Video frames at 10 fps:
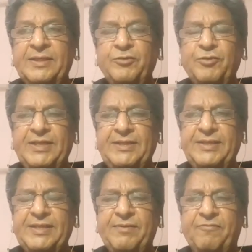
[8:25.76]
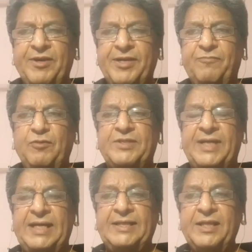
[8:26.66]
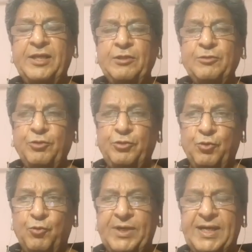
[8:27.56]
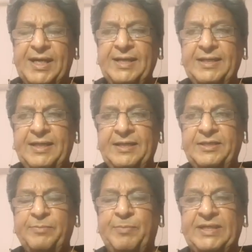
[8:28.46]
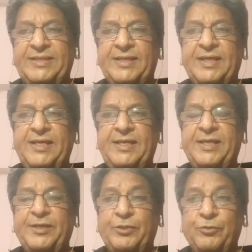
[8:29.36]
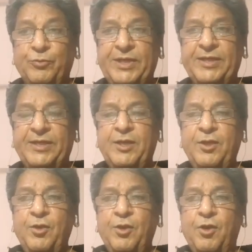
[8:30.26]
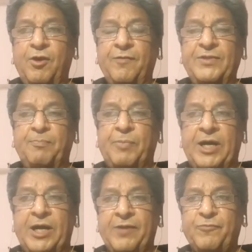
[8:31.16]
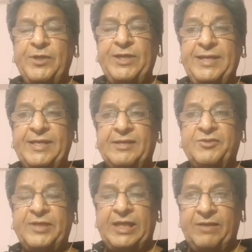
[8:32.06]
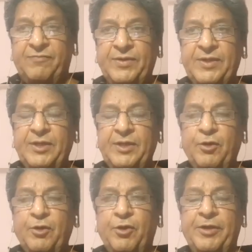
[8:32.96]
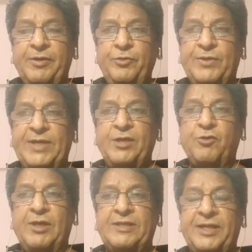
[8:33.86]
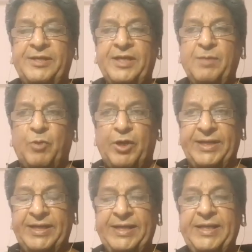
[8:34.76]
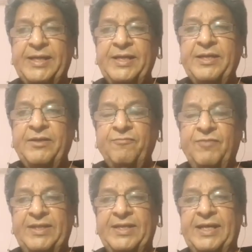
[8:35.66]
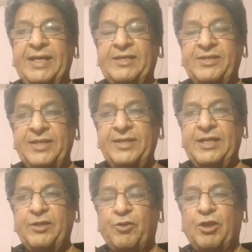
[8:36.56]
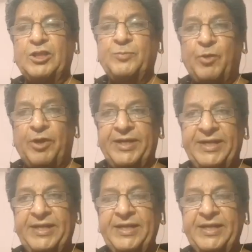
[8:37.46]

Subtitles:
So this is a wonderful science. So yoga is basically the union of the powerful inner self, or you can call subtle body, with the external gross body